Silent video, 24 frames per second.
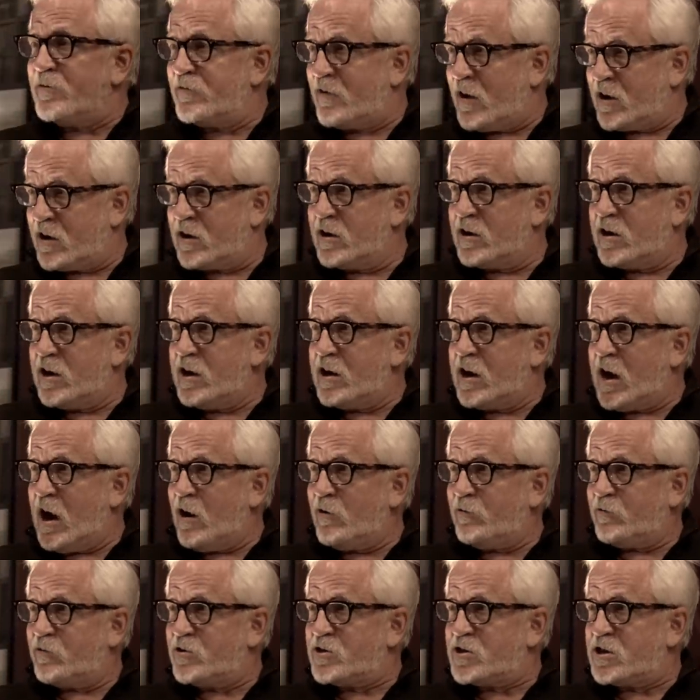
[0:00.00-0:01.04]
If I can geek
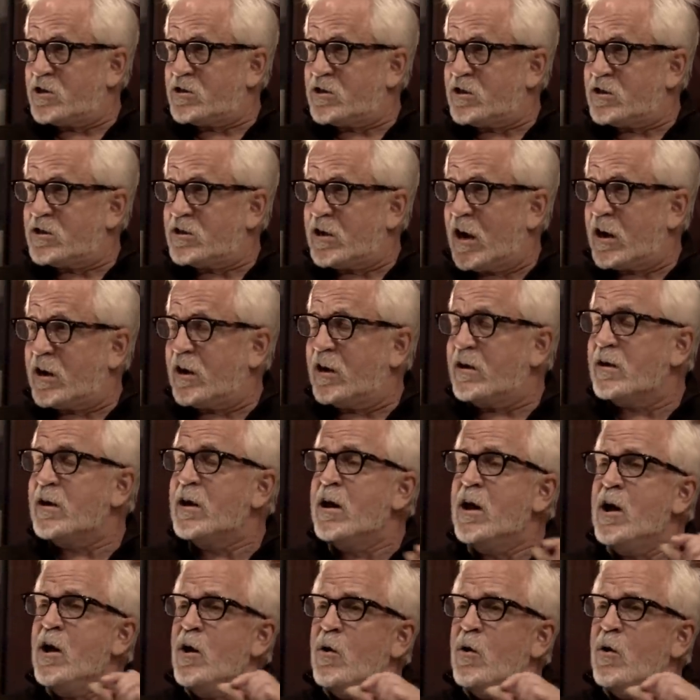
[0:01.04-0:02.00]
out for just a second, yeah.